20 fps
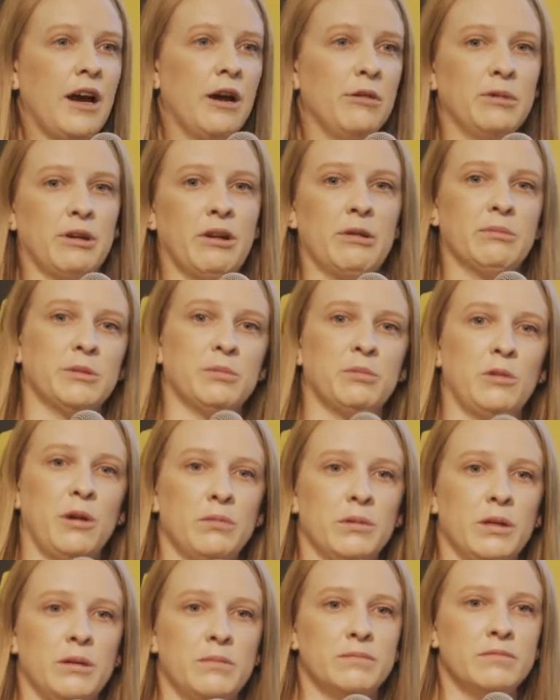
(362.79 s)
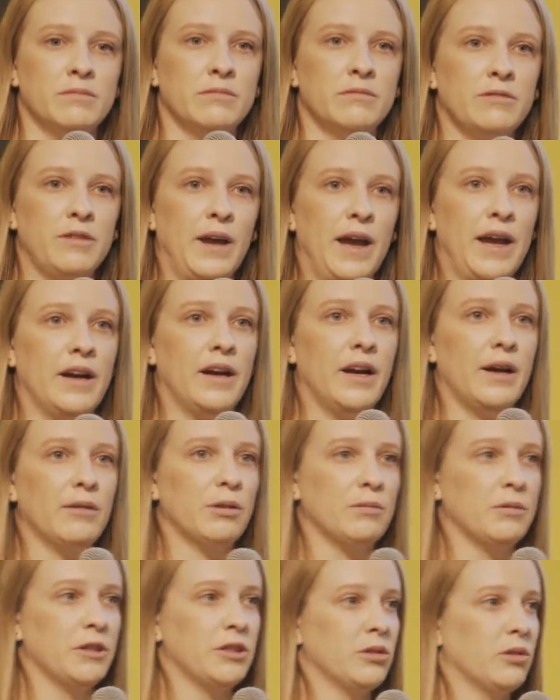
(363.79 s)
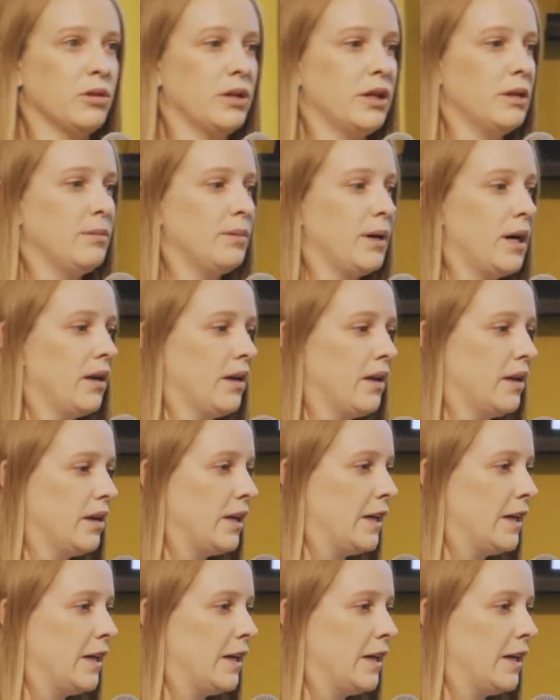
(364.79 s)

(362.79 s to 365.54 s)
it becomes a problem for AI when we're talking about it.